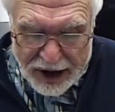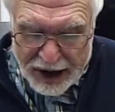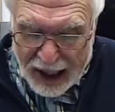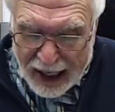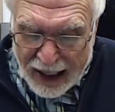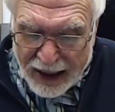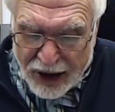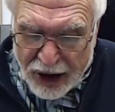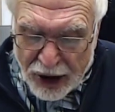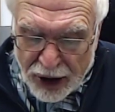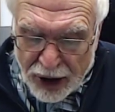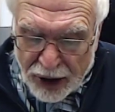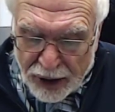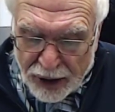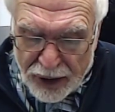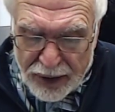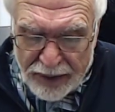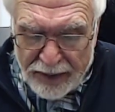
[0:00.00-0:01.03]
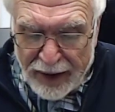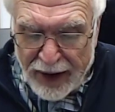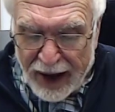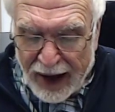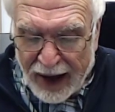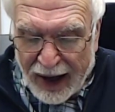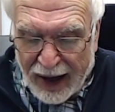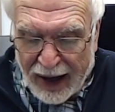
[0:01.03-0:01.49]
say to you
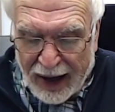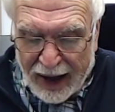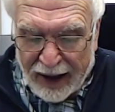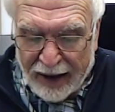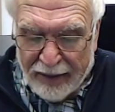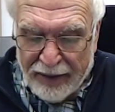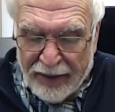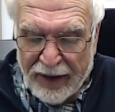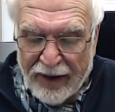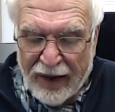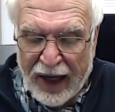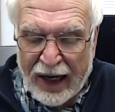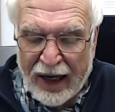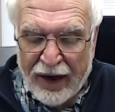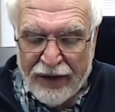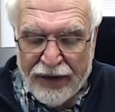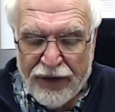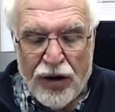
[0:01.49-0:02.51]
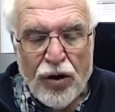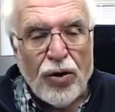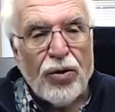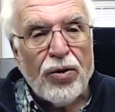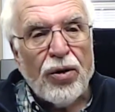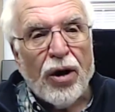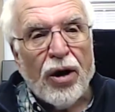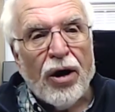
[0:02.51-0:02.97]
that if
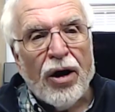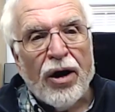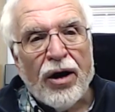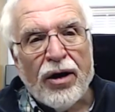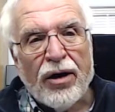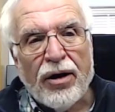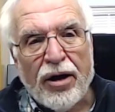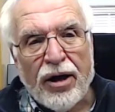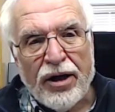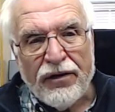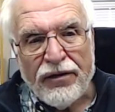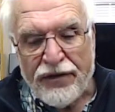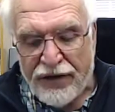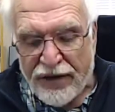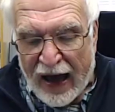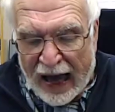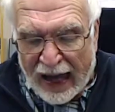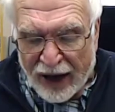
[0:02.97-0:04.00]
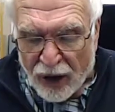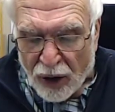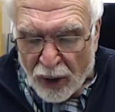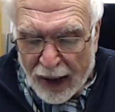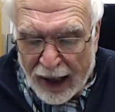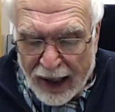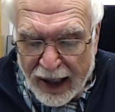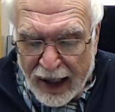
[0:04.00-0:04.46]
you are
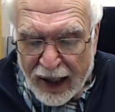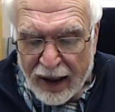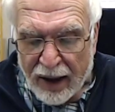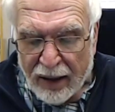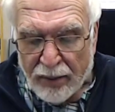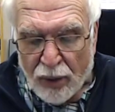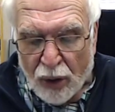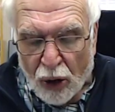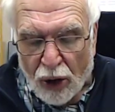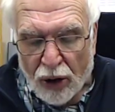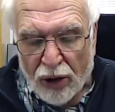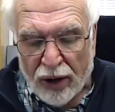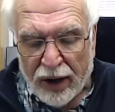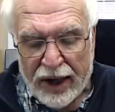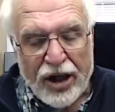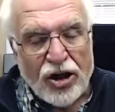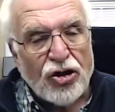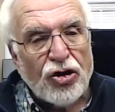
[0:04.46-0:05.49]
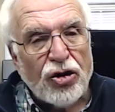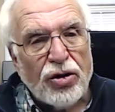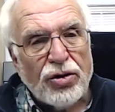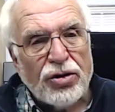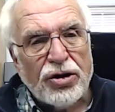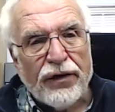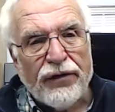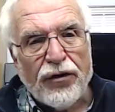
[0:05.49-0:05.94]
evaluating moral
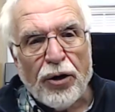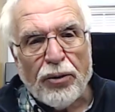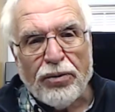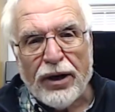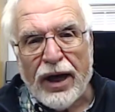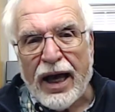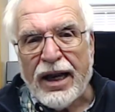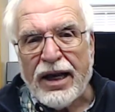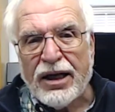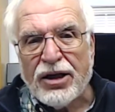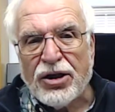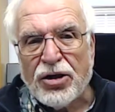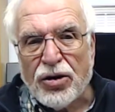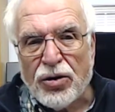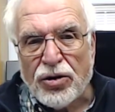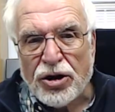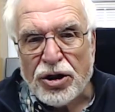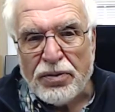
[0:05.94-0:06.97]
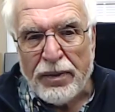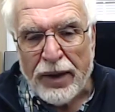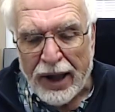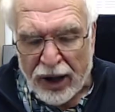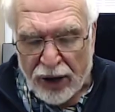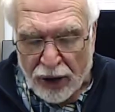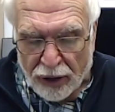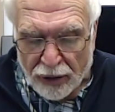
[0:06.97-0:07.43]
issues, if you're planning to
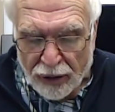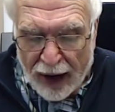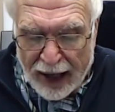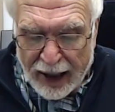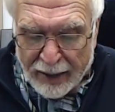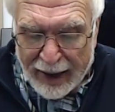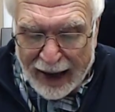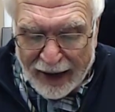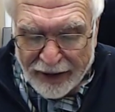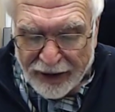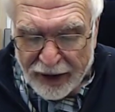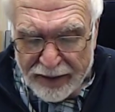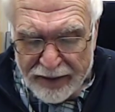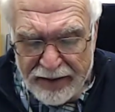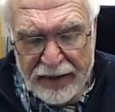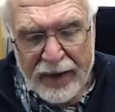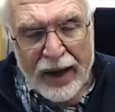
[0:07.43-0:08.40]
speak or write about them,